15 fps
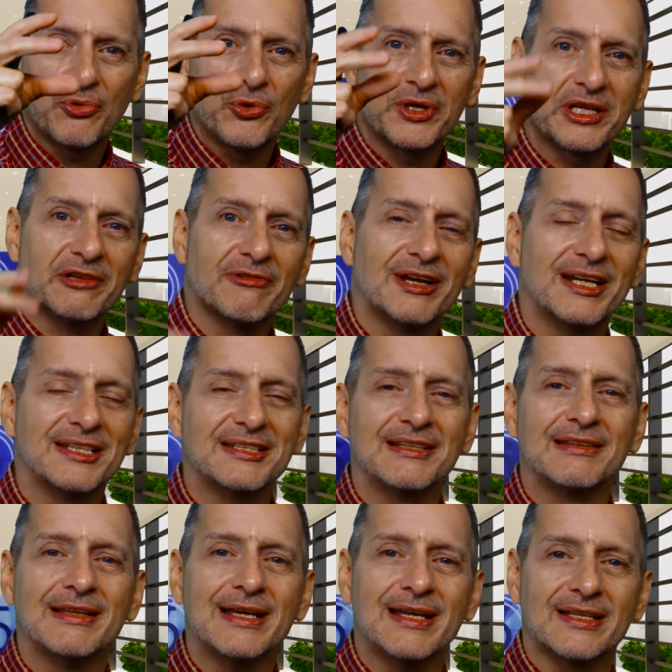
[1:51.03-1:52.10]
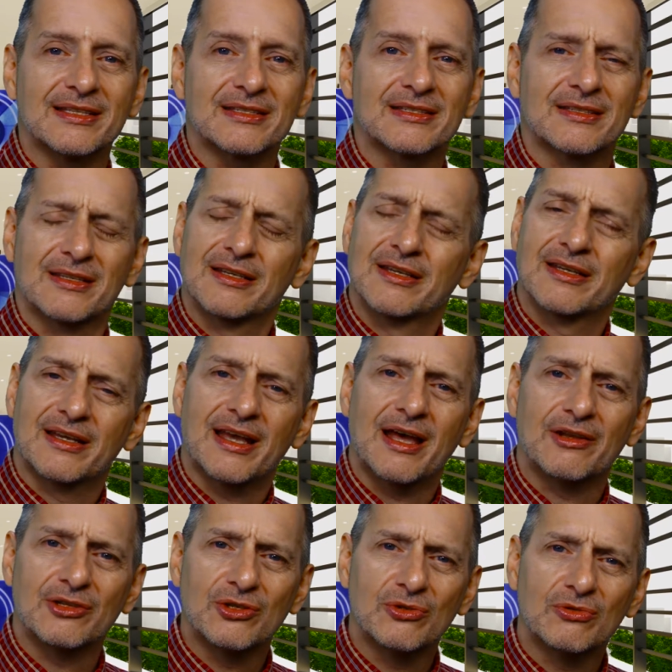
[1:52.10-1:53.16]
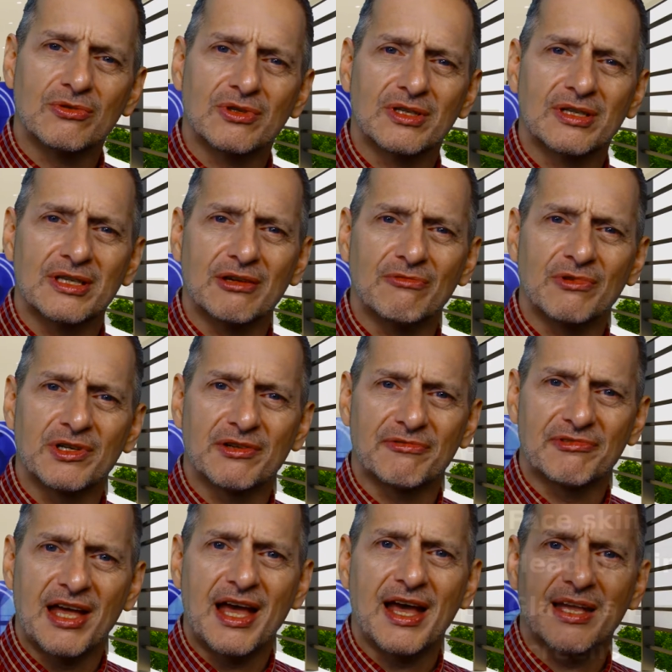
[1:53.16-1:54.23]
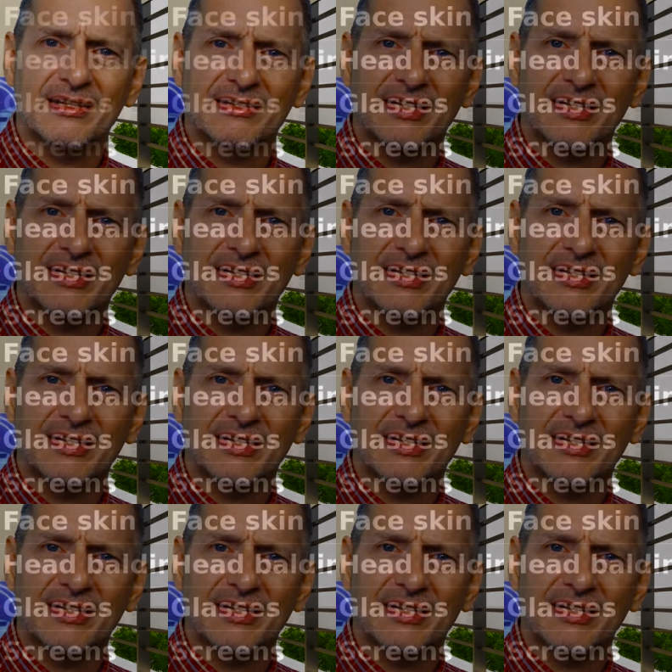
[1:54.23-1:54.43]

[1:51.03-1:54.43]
pointing right at the lens. How do you get rid of that?